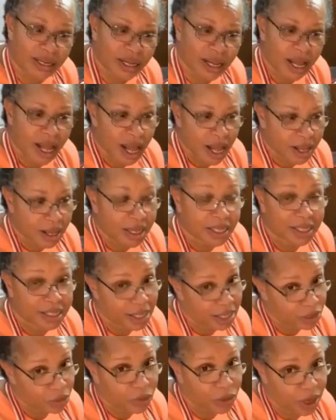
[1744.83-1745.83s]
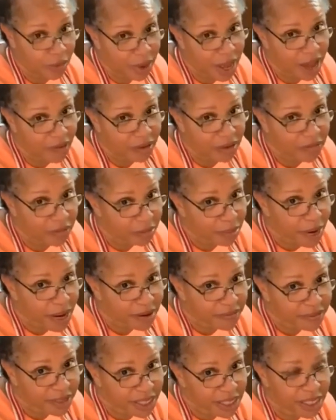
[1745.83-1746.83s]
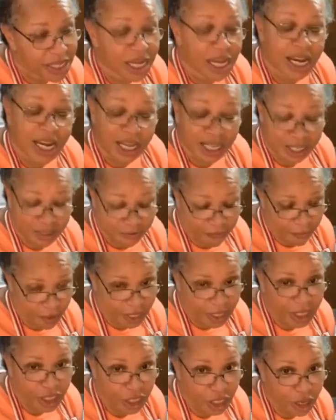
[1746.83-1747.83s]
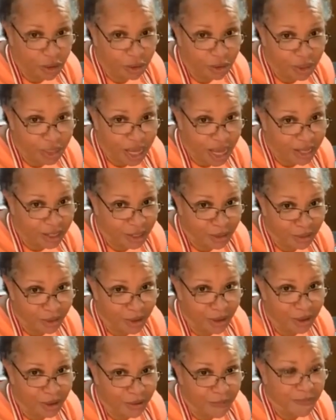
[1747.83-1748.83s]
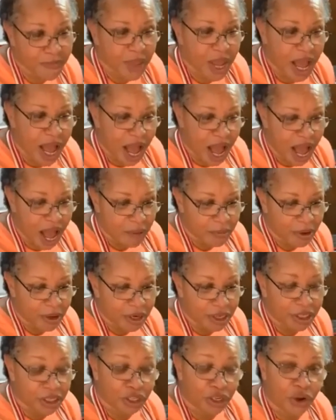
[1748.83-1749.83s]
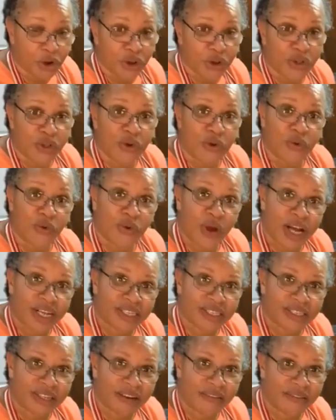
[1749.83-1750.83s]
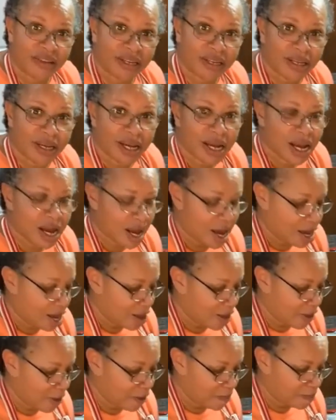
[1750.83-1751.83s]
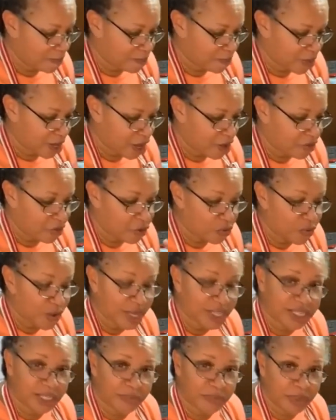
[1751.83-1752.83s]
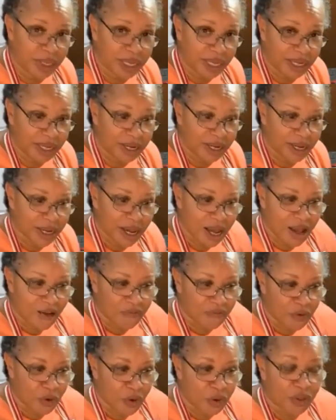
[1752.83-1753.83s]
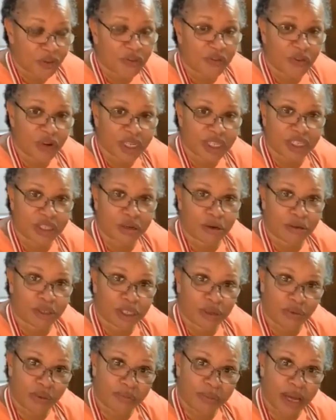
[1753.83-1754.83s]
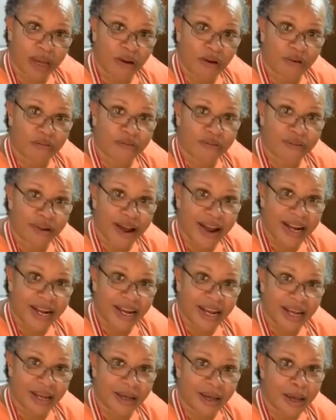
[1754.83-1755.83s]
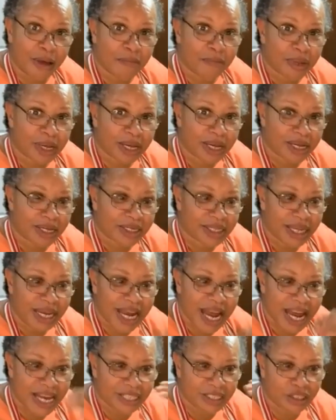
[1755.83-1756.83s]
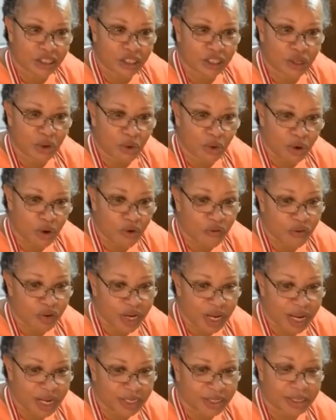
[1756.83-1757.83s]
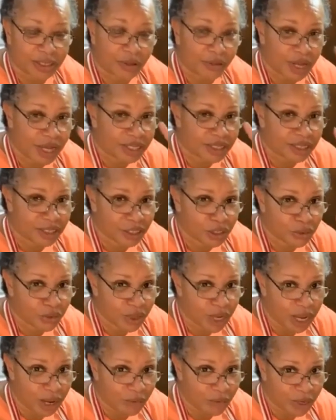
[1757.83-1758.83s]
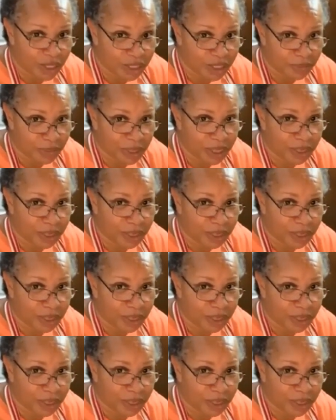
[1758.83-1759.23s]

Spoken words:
because that's what I'm having for breakfast, it's French toast casserole. I'm going to show you the rest of it, of the recipe for the French toast that we make on Friday, because it has to soak overnight. So that's a 2-day recipe.